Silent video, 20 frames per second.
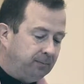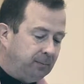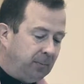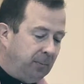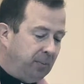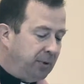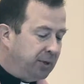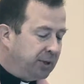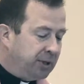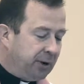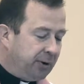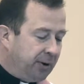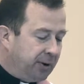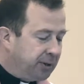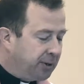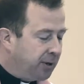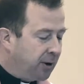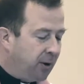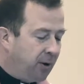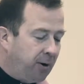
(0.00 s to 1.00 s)
The
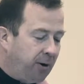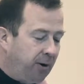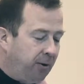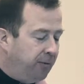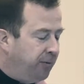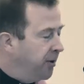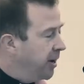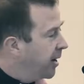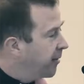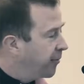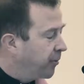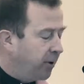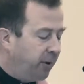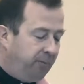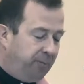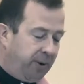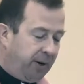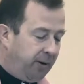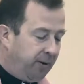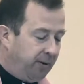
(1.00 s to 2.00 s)
mysterious cargo never
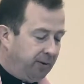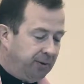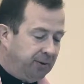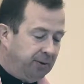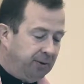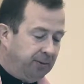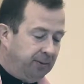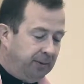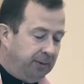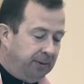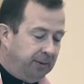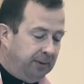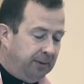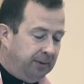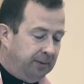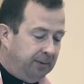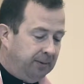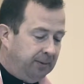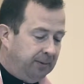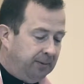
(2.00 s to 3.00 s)
appears.
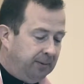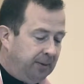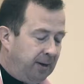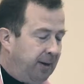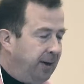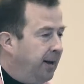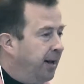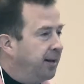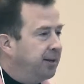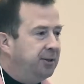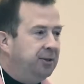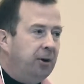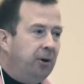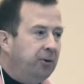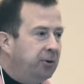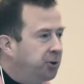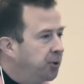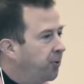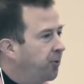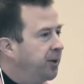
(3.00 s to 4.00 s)
And he has no
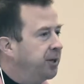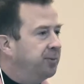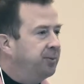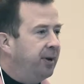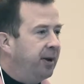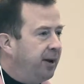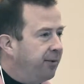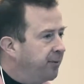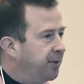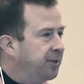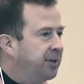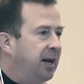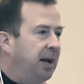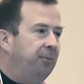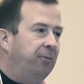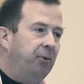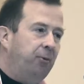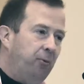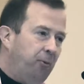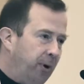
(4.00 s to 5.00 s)
choice but every
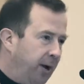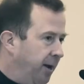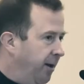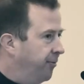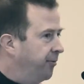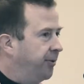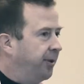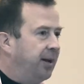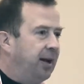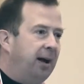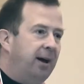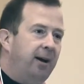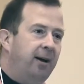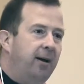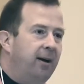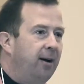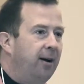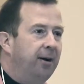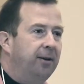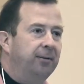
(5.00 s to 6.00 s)
time to wave the guy
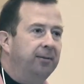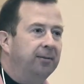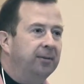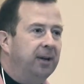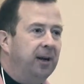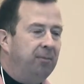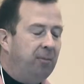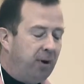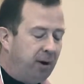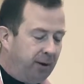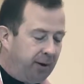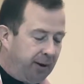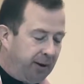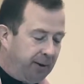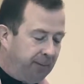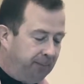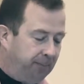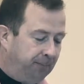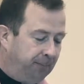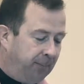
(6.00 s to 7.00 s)
on. Come on
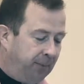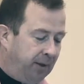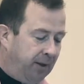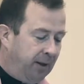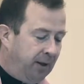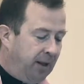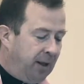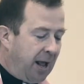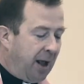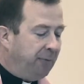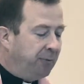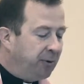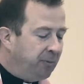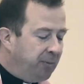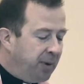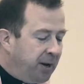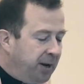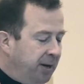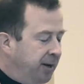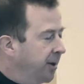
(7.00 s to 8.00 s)
in. After
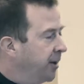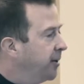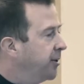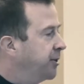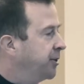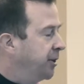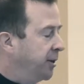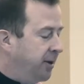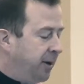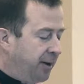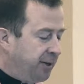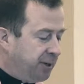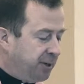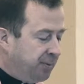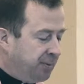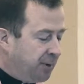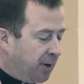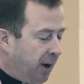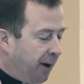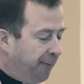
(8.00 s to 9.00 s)
many years, the
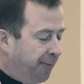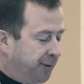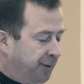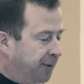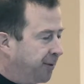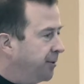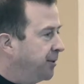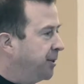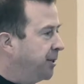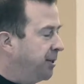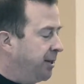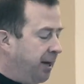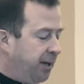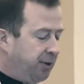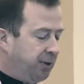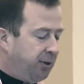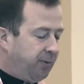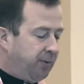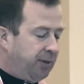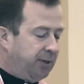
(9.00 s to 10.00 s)
customs officer is set
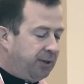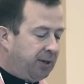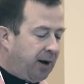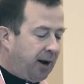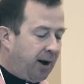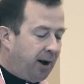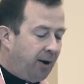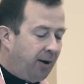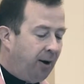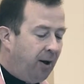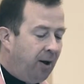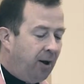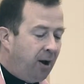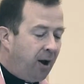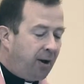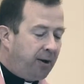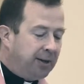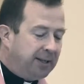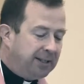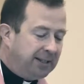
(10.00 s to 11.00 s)
to retire.
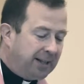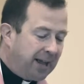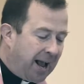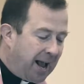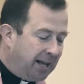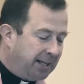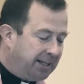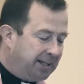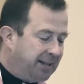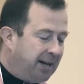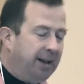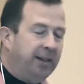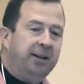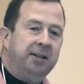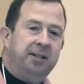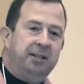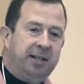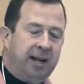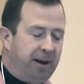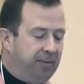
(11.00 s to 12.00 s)
On his last day, that
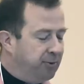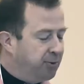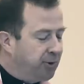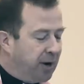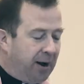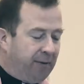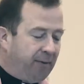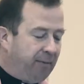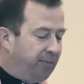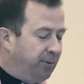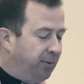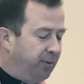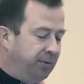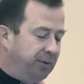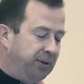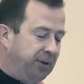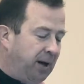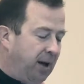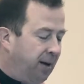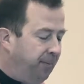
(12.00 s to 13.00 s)
same driver
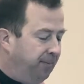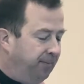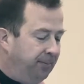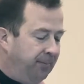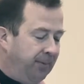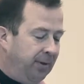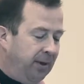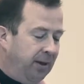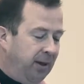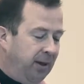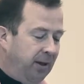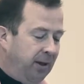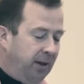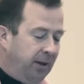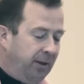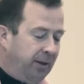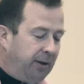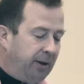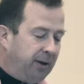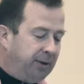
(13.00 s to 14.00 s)
pulls up.
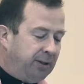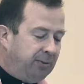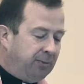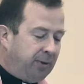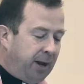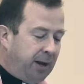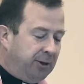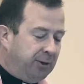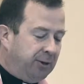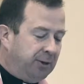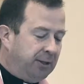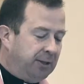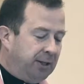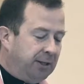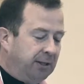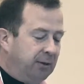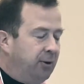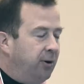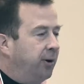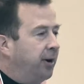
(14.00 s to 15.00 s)
And the customs agent
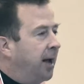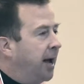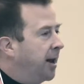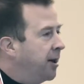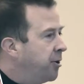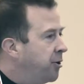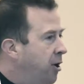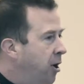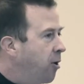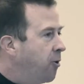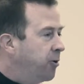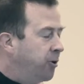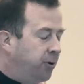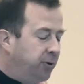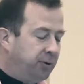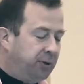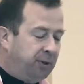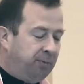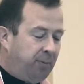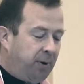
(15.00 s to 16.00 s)
says, look, I know you're
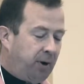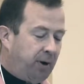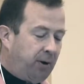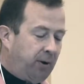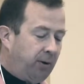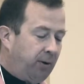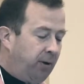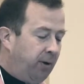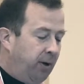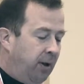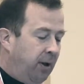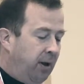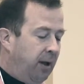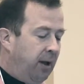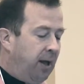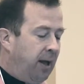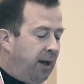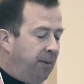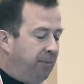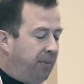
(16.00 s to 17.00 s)
a smuggler,
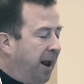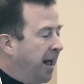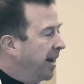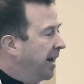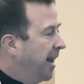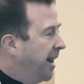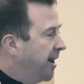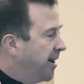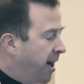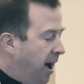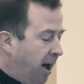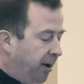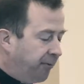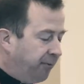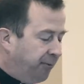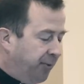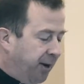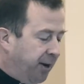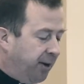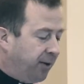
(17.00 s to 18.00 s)
but I
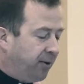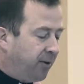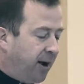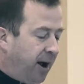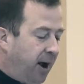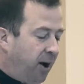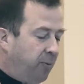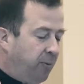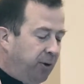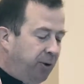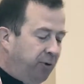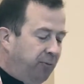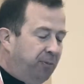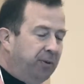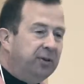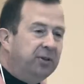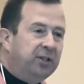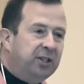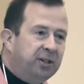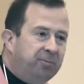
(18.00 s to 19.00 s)
cannot figure out what you've
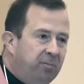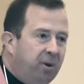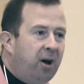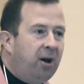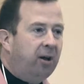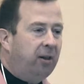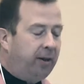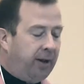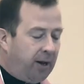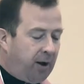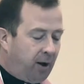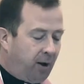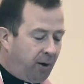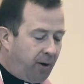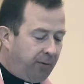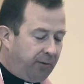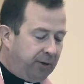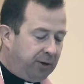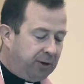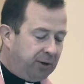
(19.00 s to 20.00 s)
been smuggling all
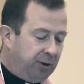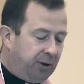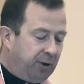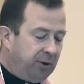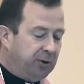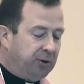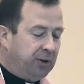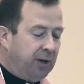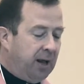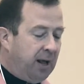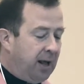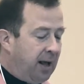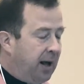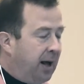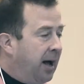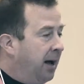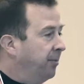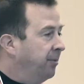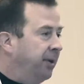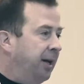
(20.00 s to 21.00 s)
these years.
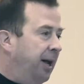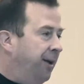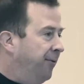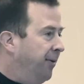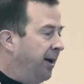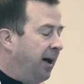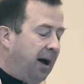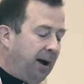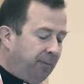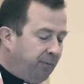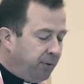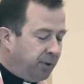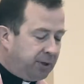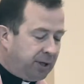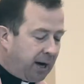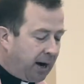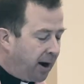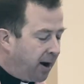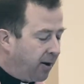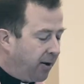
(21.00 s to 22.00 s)
I'm leaving. I'm
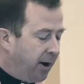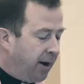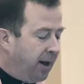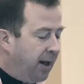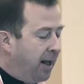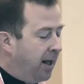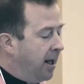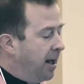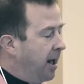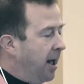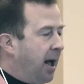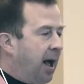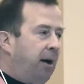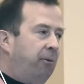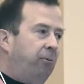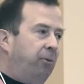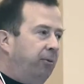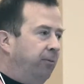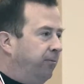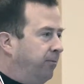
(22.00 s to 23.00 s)
retiring.
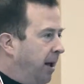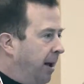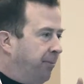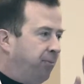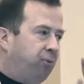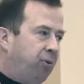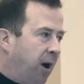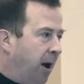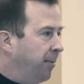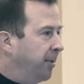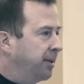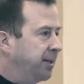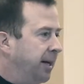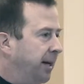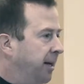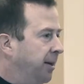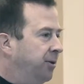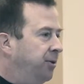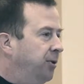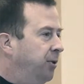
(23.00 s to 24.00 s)
I promise I
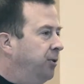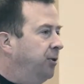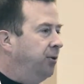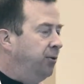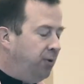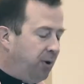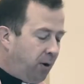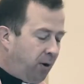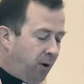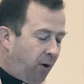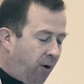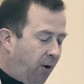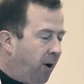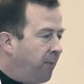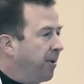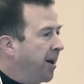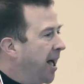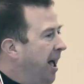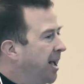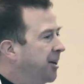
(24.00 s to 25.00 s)
can do you no harm,
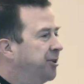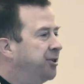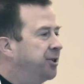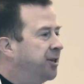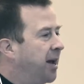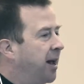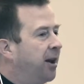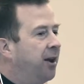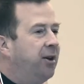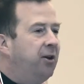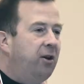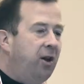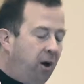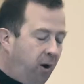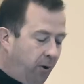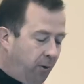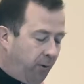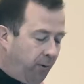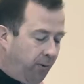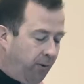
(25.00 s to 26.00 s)
but I just got to
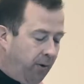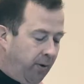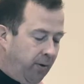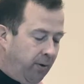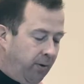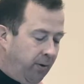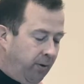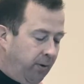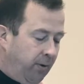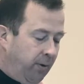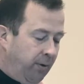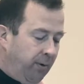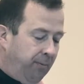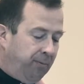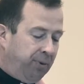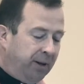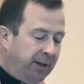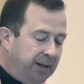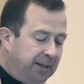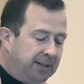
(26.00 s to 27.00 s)
know.
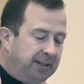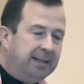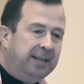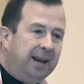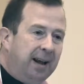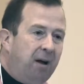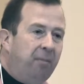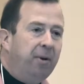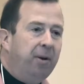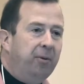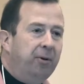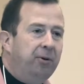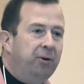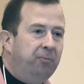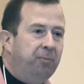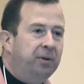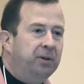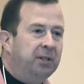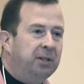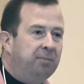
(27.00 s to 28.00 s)
Please tell me what you've
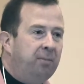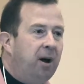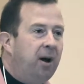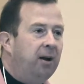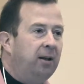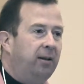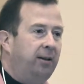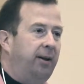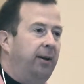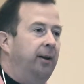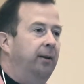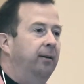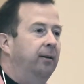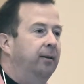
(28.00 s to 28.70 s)
been smuggling.